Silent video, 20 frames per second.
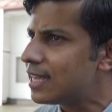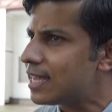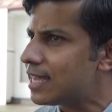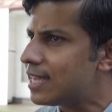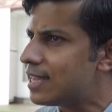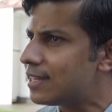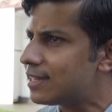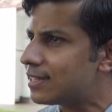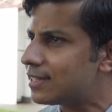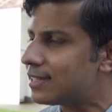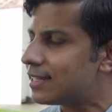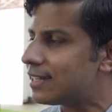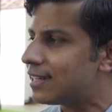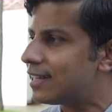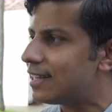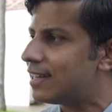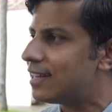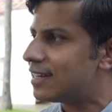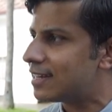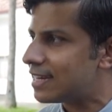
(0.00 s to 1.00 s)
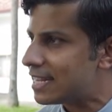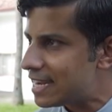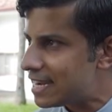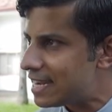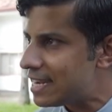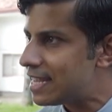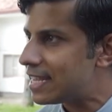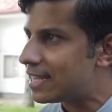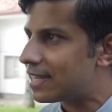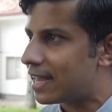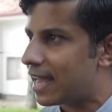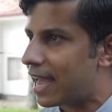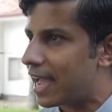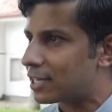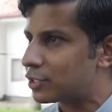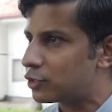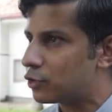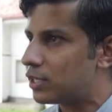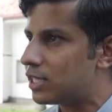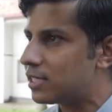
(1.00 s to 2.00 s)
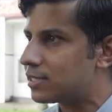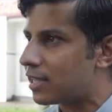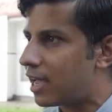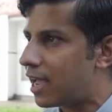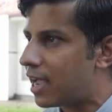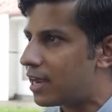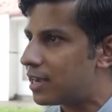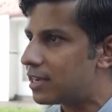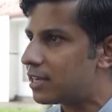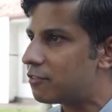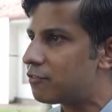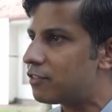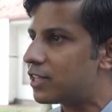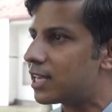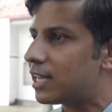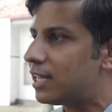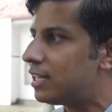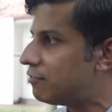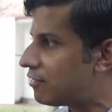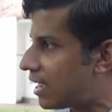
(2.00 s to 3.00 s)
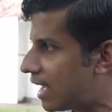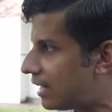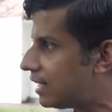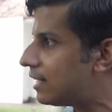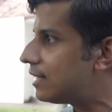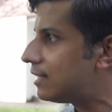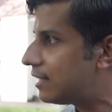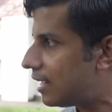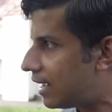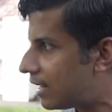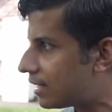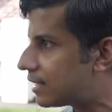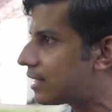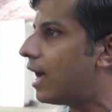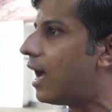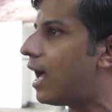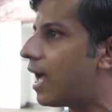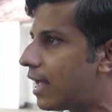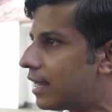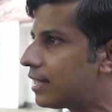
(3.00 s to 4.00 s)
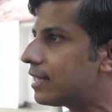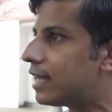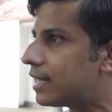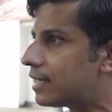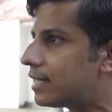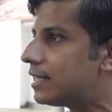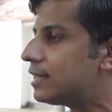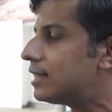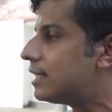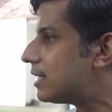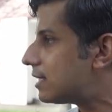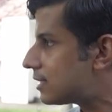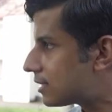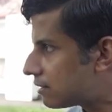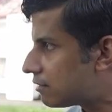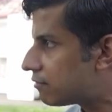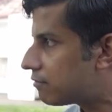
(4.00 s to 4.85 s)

in uh, reading actually scientifically valid data and getting this